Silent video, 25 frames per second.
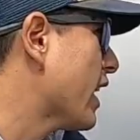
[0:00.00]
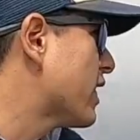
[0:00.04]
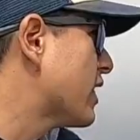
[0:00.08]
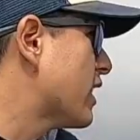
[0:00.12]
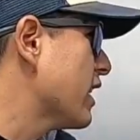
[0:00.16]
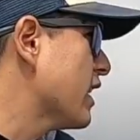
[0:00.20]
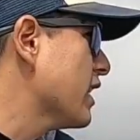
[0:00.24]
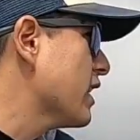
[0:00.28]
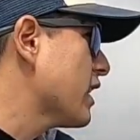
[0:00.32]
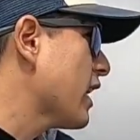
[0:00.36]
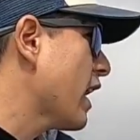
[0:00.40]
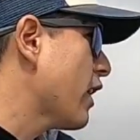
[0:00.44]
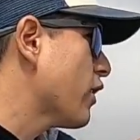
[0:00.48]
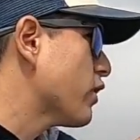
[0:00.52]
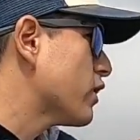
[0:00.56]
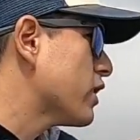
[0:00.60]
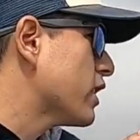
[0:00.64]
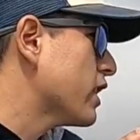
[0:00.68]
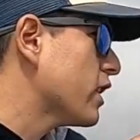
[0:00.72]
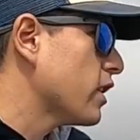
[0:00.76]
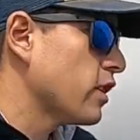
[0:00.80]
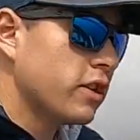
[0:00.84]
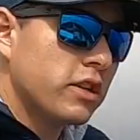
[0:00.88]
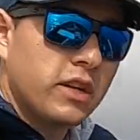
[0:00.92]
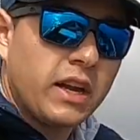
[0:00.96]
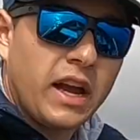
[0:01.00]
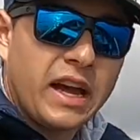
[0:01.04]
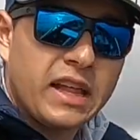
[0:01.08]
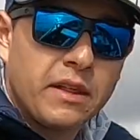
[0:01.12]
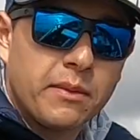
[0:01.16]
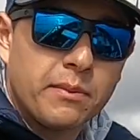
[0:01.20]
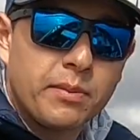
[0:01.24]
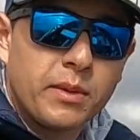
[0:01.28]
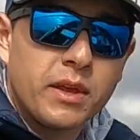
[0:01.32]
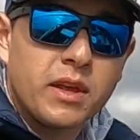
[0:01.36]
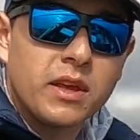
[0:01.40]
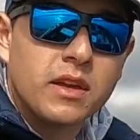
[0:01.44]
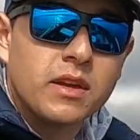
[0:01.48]
I think out here you gotta
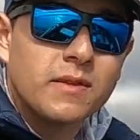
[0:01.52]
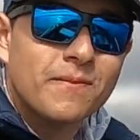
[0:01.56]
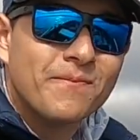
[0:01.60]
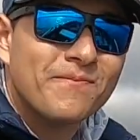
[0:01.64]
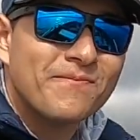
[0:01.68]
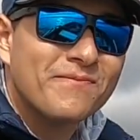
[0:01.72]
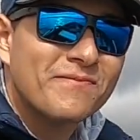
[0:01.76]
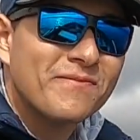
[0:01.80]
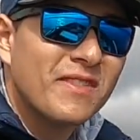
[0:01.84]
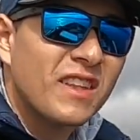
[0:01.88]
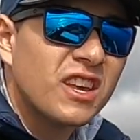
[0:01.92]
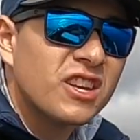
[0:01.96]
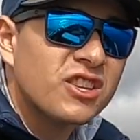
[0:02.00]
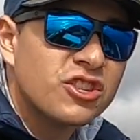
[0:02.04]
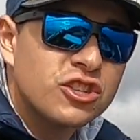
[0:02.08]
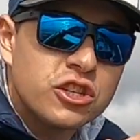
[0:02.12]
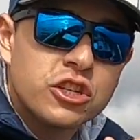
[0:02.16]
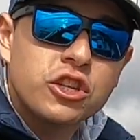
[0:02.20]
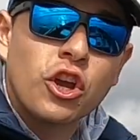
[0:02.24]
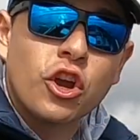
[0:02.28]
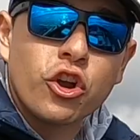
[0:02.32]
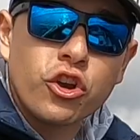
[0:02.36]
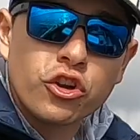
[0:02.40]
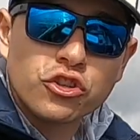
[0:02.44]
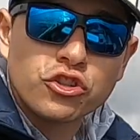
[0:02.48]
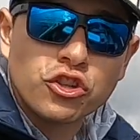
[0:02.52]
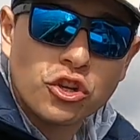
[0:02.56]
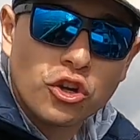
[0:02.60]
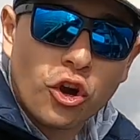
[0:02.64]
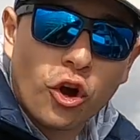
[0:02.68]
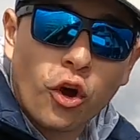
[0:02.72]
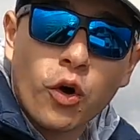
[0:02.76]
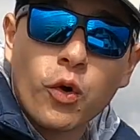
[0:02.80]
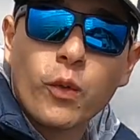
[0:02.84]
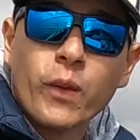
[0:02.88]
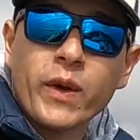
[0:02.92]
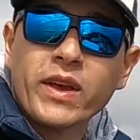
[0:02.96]
be surgical